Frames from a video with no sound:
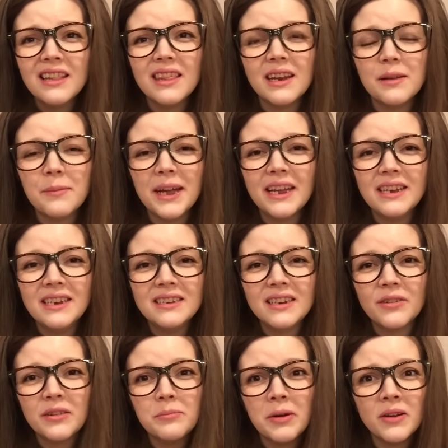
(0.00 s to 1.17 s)
then I might need to
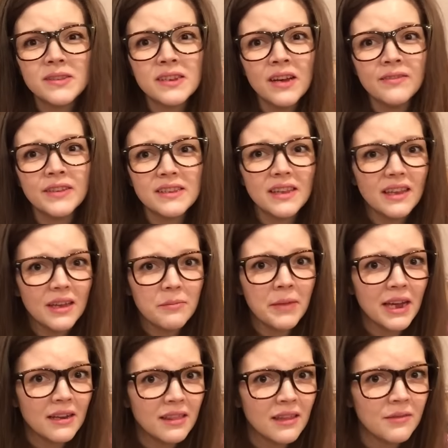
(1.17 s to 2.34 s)
go to the post office and get
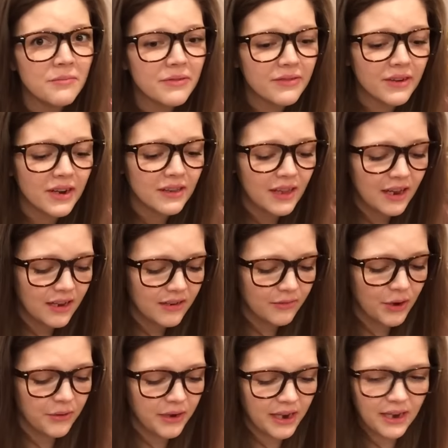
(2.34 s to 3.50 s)
mad at them for like
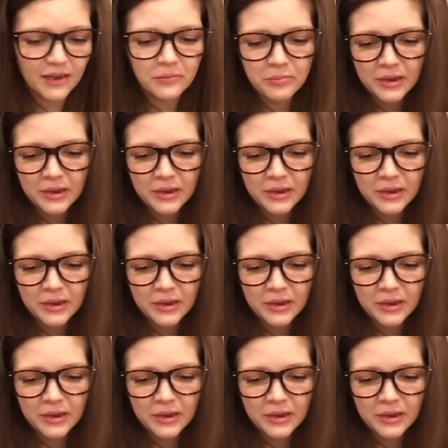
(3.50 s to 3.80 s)
ruining it.